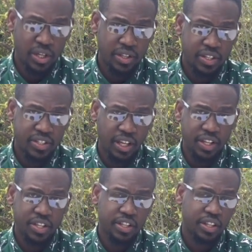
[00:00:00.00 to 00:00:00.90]
The second
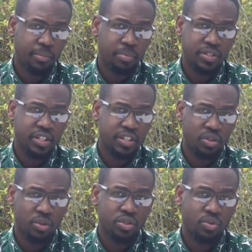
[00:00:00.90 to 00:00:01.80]
thing that the president
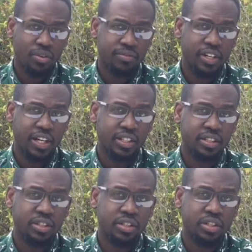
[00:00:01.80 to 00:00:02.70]
ought to have done
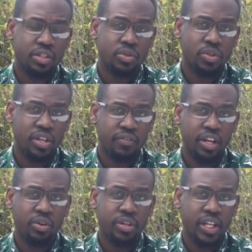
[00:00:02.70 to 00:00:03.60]
to give
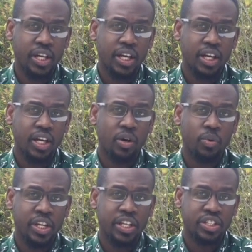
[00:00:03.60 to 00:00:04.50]
Raila Odinga a
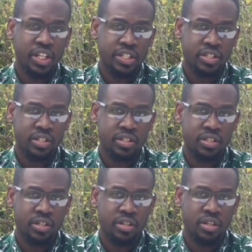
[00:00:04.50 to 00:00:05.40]
winning chance
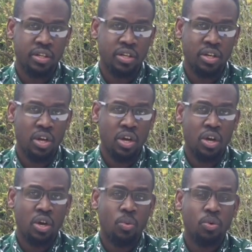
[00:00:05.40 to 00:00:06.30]

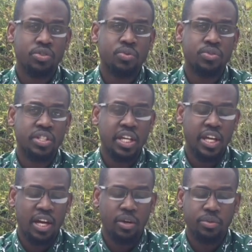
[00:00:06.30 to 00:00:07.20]
was to stay
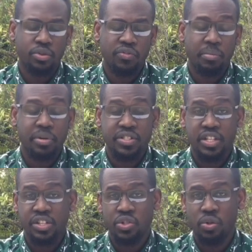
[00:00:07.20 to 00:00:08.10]
out of the
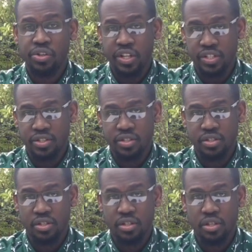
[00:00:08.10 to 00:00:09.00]
presidential race
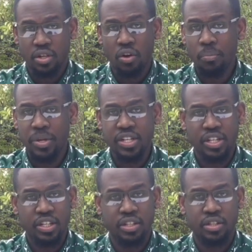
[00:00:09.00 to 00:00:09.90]
completely.